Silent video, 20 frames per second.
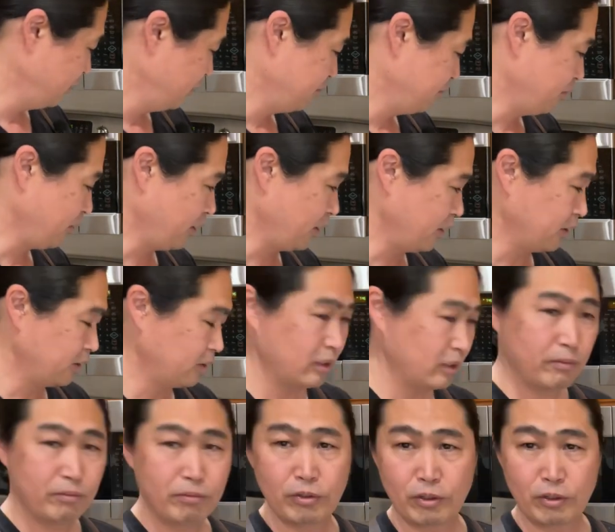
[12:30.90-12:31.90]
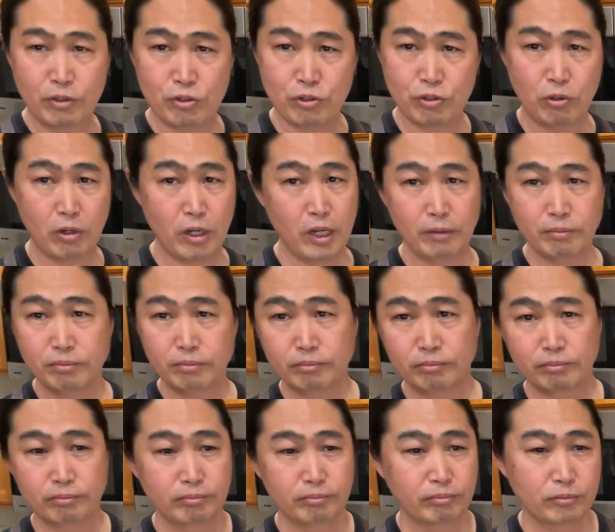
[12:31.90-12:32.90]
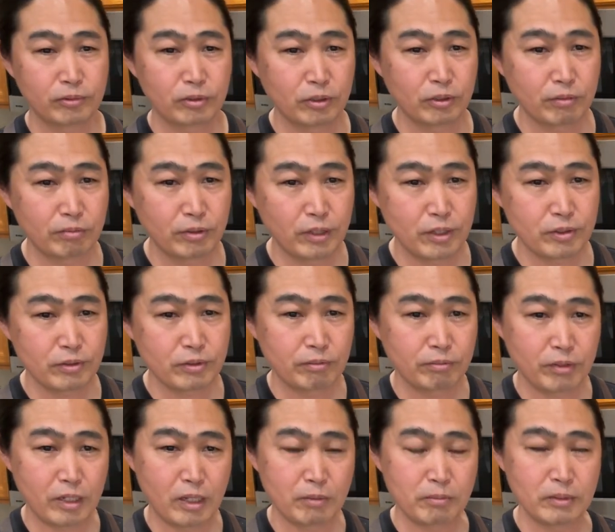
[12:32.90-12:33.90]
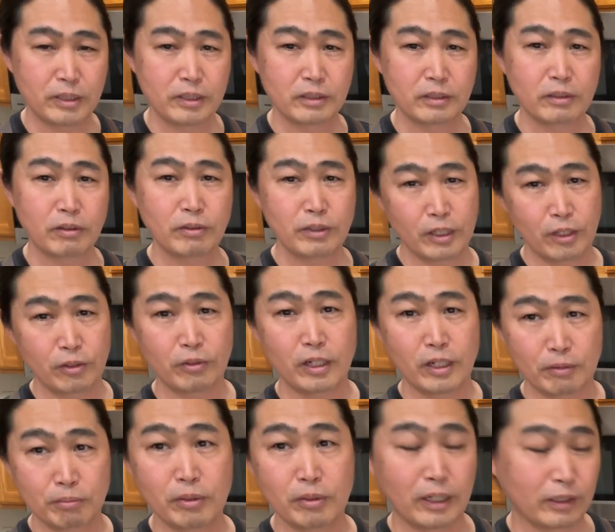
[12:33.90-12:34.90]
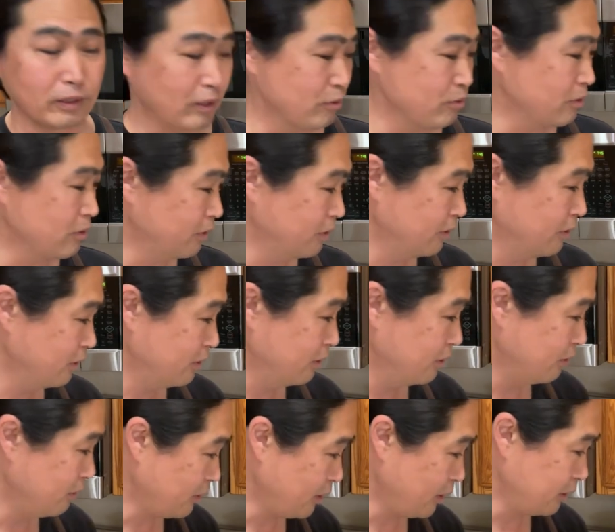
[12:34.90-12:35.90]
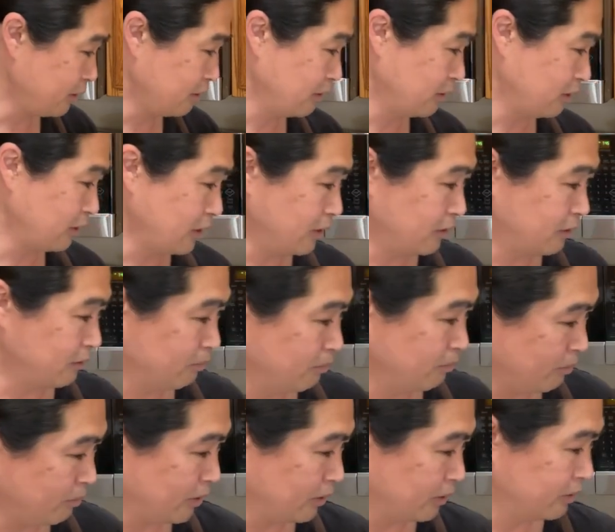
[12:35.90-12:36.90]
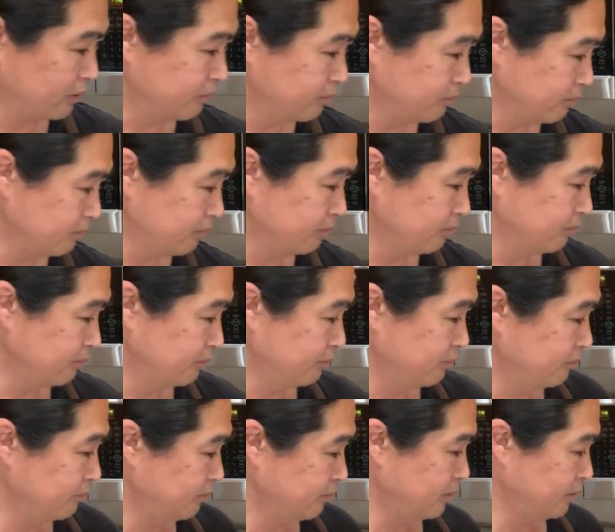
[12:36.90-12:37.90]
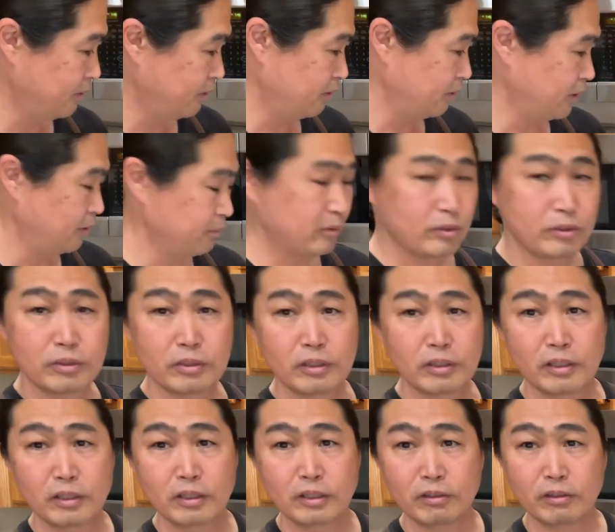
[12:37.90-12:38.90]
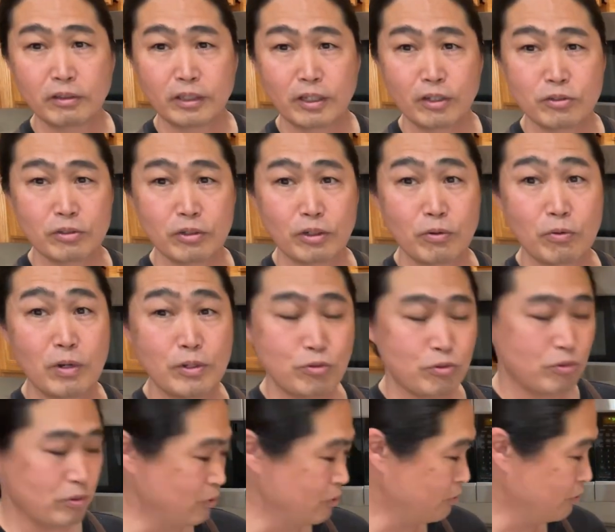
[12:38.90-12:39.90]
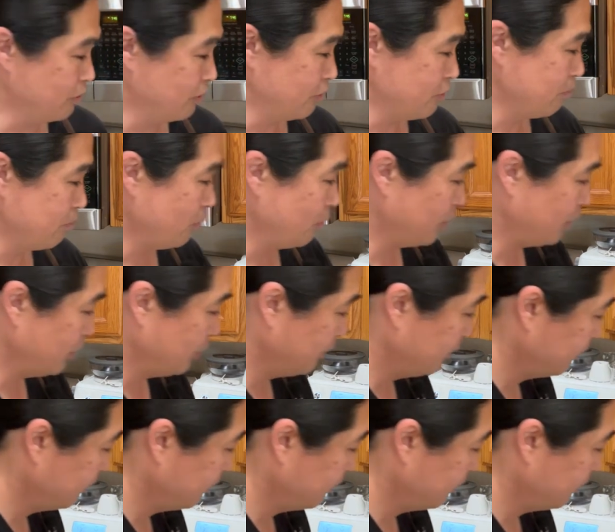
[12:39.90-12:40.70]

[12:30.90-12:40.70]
But if you're gonna show up to your friends and family, okay, you gotta practice. Okay, other than that. But hold on, I'm just gonna look at your questions this morning.